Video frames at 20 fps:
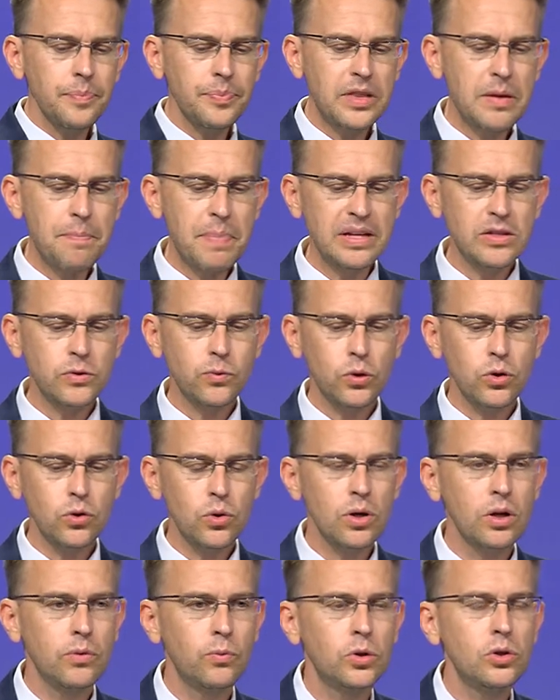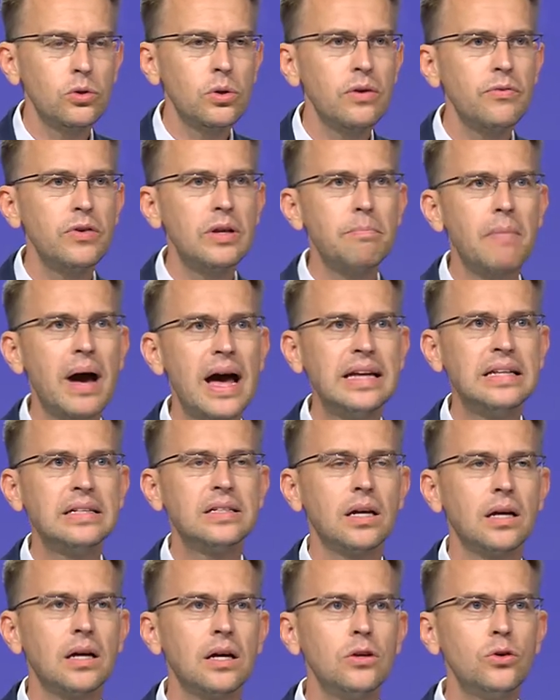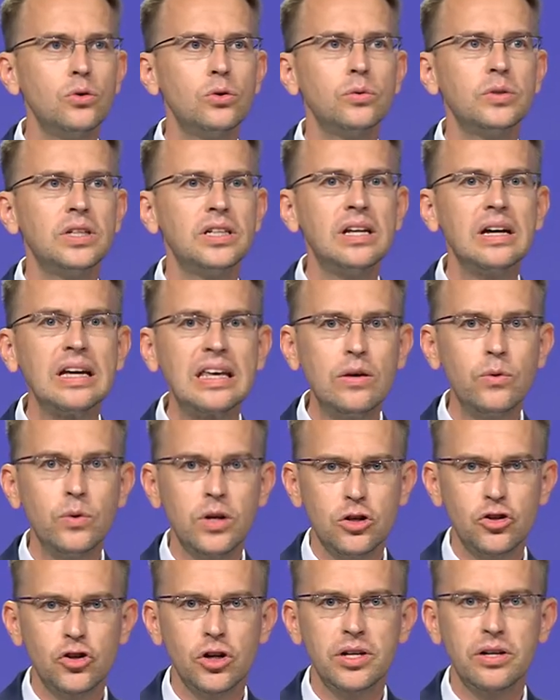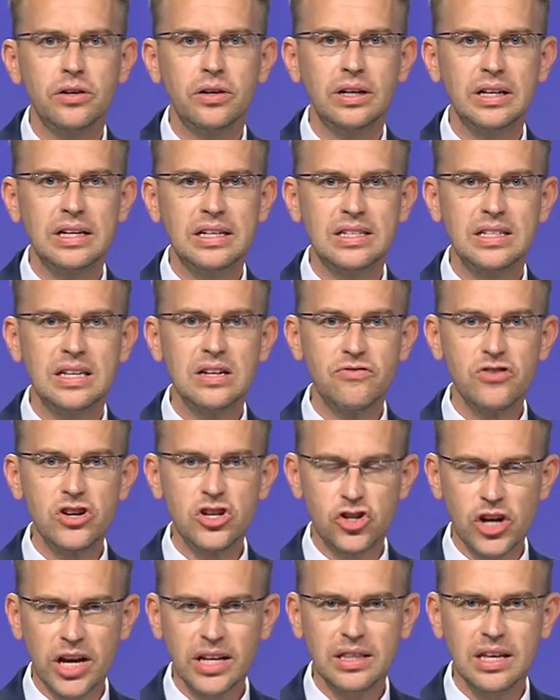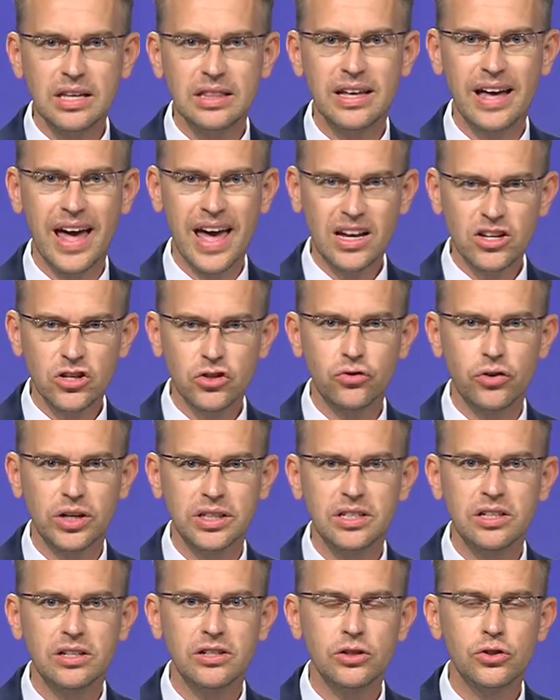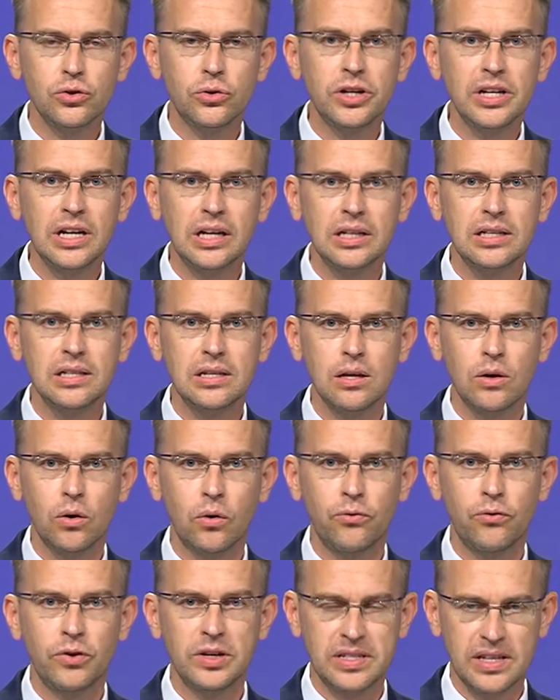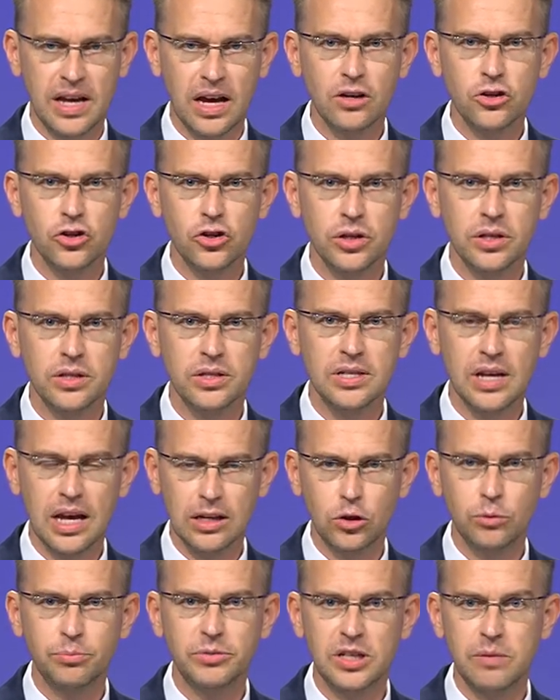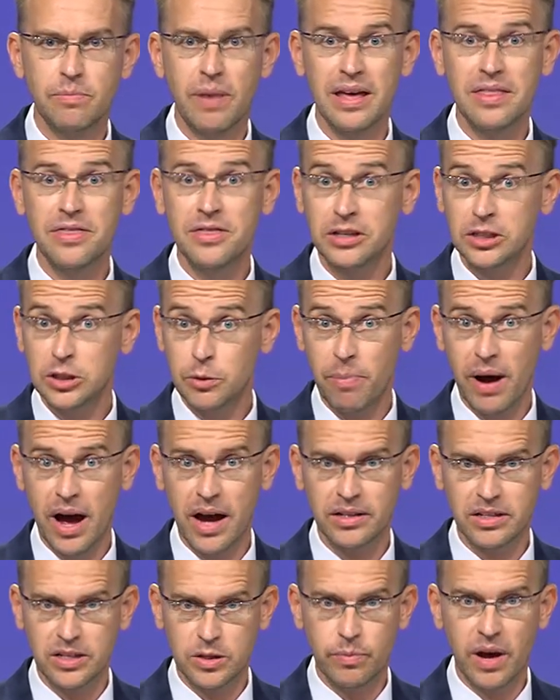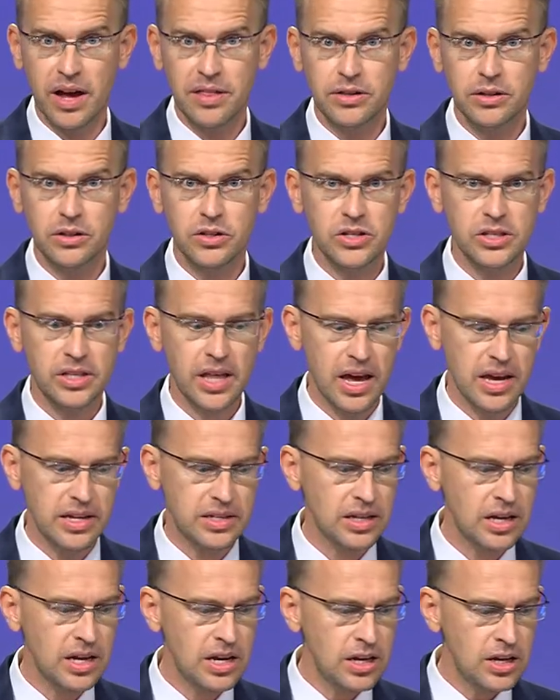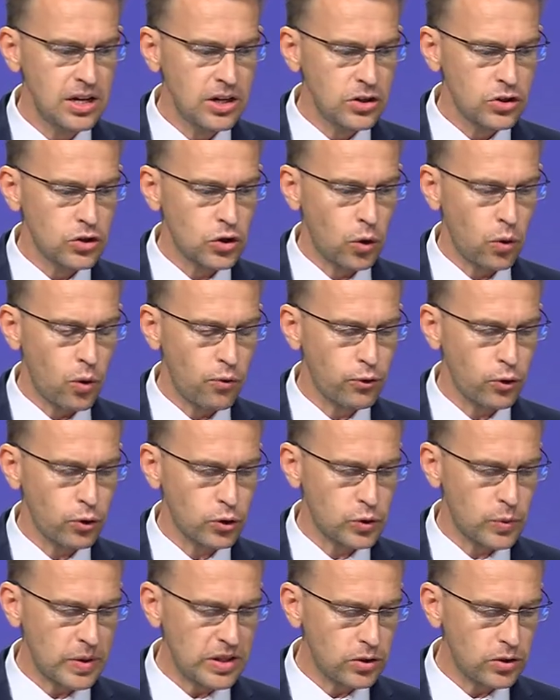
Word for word: depends what you, what you have in mind. Uh, you know that the EU in general is uh, rejecting the extraterritoriality of sanctions adopted by third parties, by third states. So, of course, we